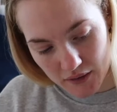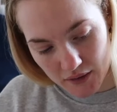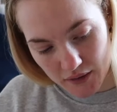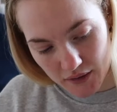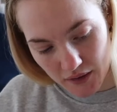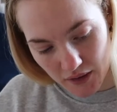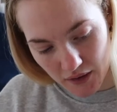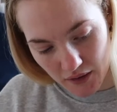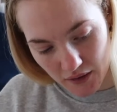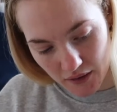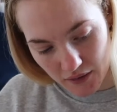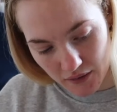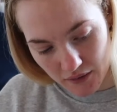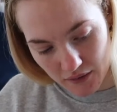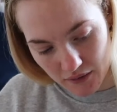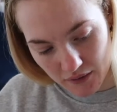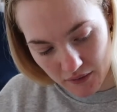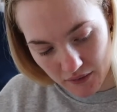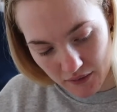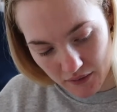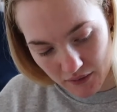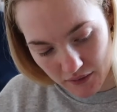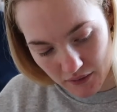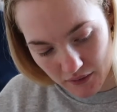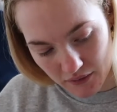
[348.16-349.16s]
So
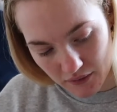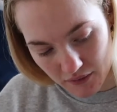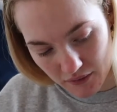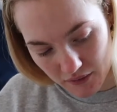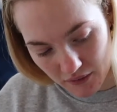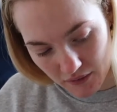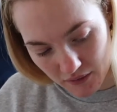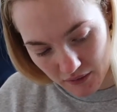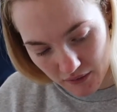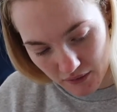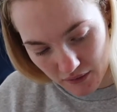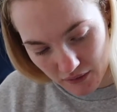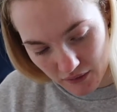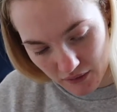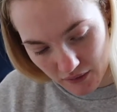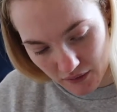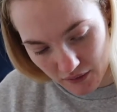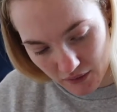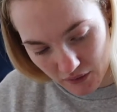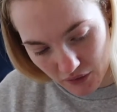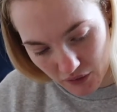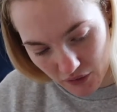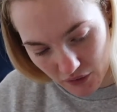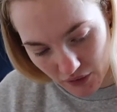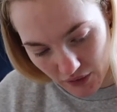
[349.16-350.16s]

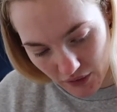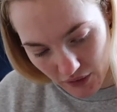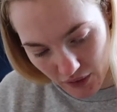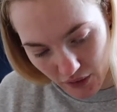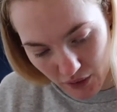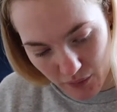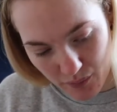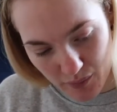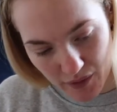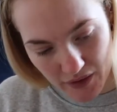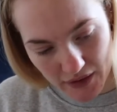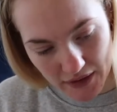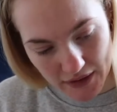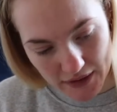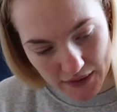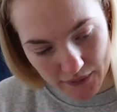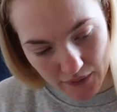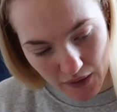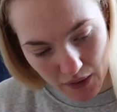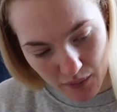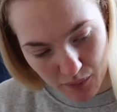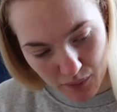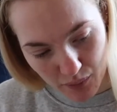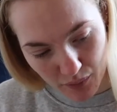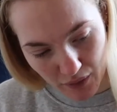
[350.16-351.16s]
try to open these
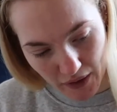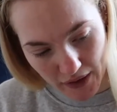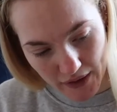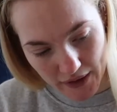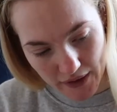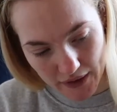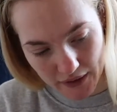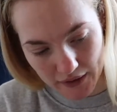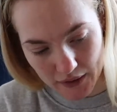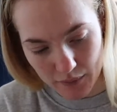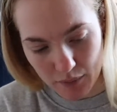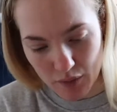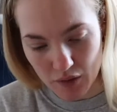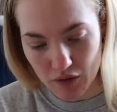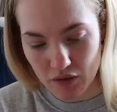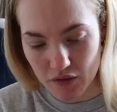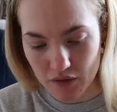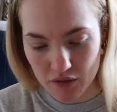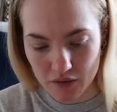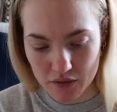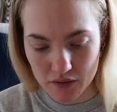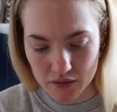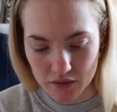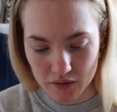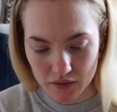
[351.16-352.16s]
without breaking the
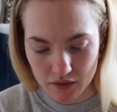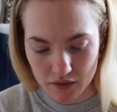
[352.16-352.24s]
box.